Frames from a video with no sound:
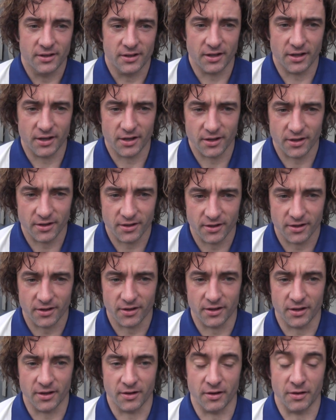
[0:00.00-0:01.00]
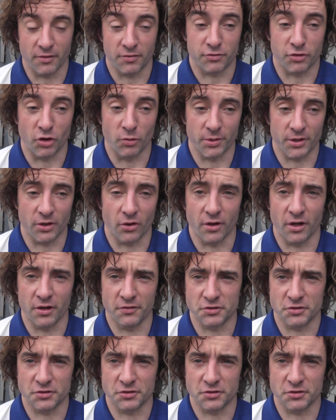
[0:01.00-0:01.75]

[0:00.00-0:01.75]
Yeah, if truth be known,